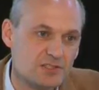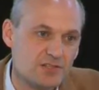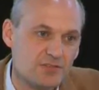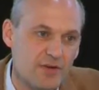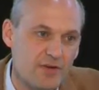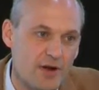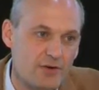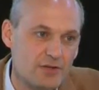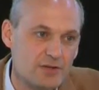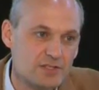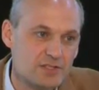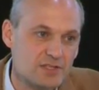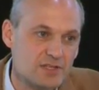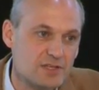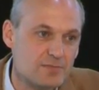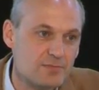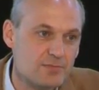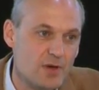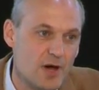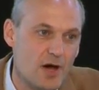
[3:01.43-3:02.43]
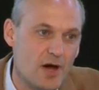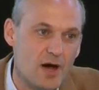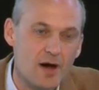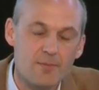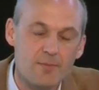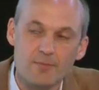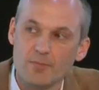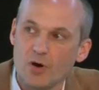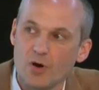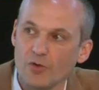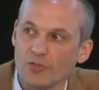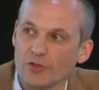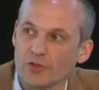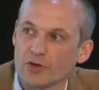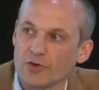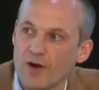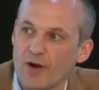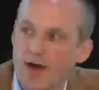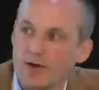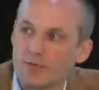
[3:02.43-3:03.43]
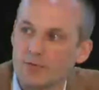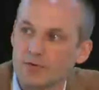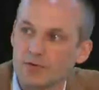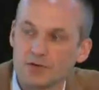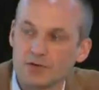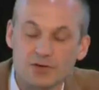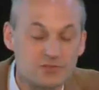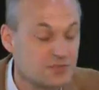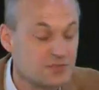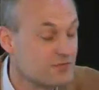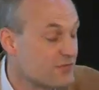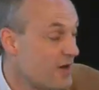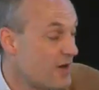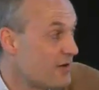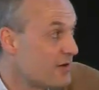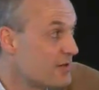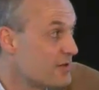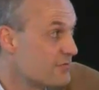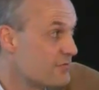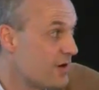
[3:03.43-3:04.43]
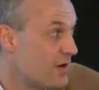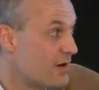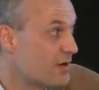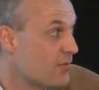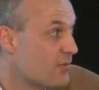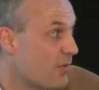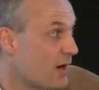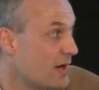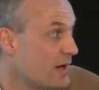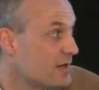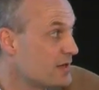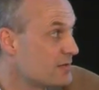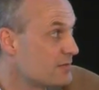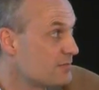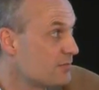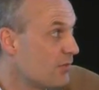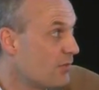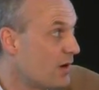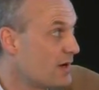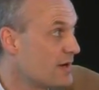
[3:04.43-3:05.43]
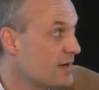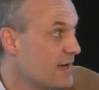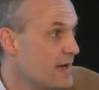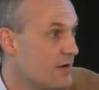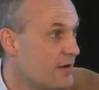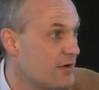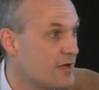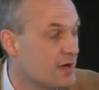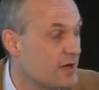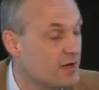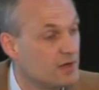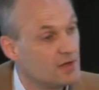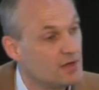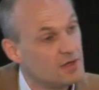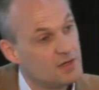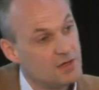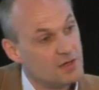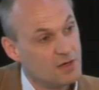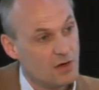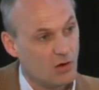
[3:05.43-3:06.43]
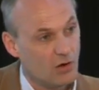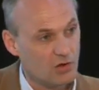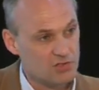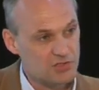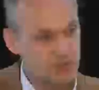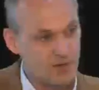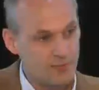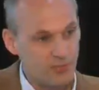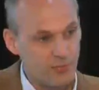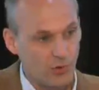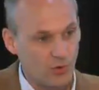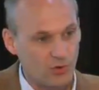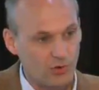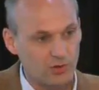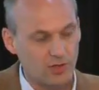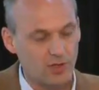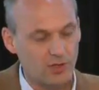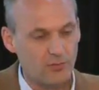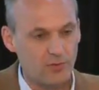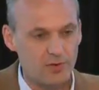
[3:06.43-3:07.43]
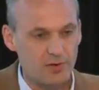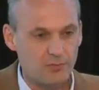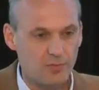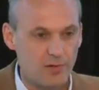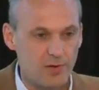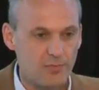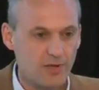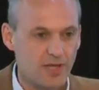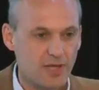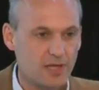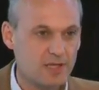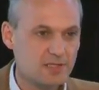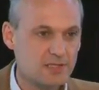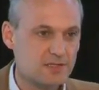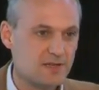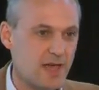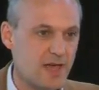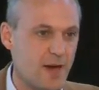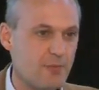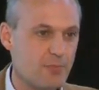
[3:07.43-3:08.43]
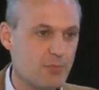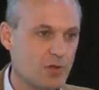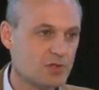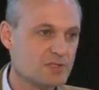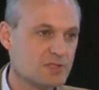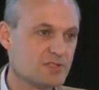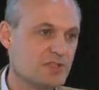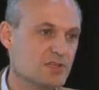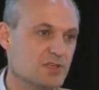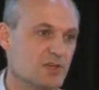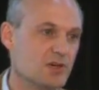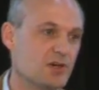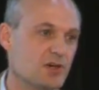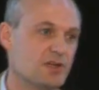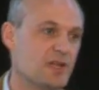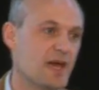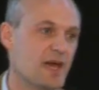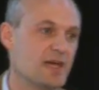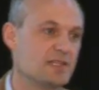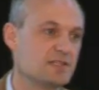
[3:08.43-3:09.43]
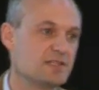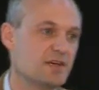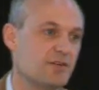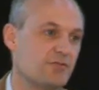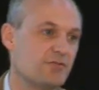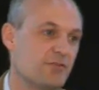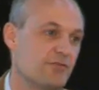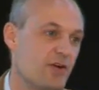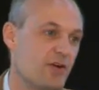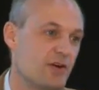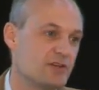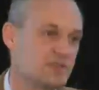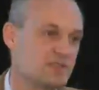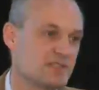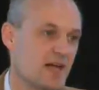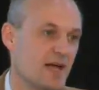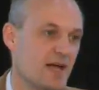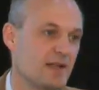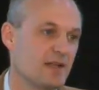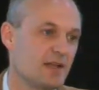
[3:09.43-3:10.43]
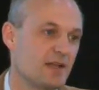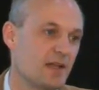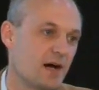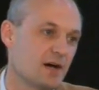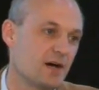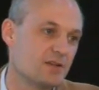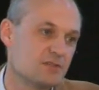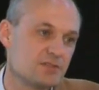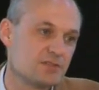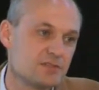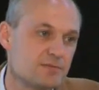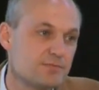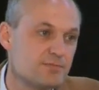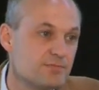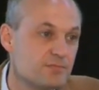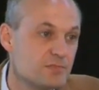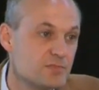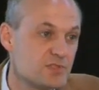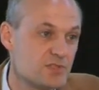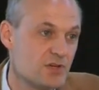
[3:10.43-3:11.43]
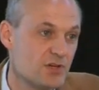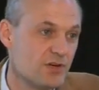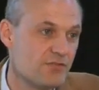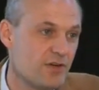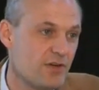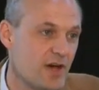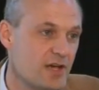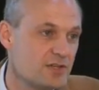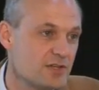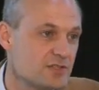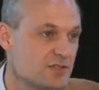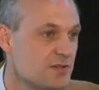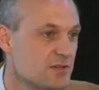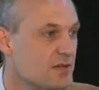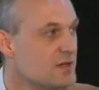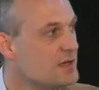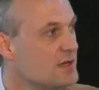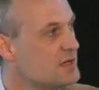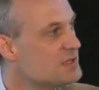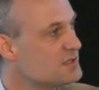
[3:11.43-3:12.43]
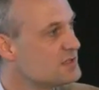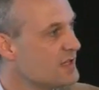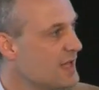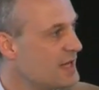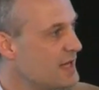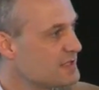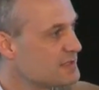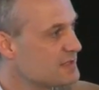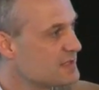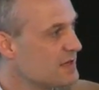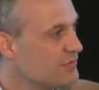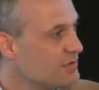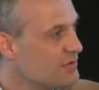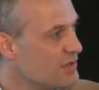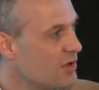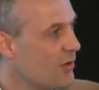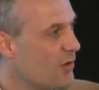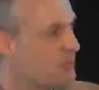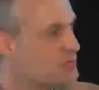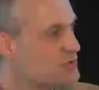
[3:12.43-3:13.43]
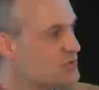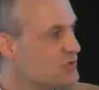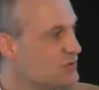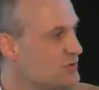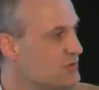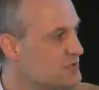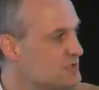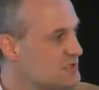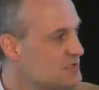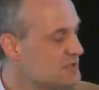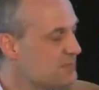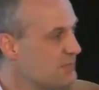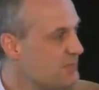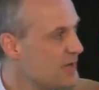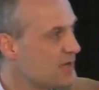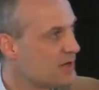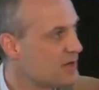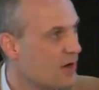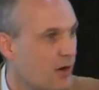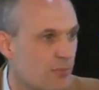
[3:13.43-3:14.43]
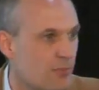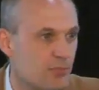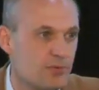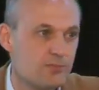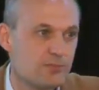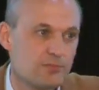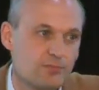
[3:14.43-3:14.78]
severity um, on the ground across a very, very wide, wide area. Also importantly, we're, we're beginning to get multi-year data from very standardized surveys, so that's giving the opportunity to pick up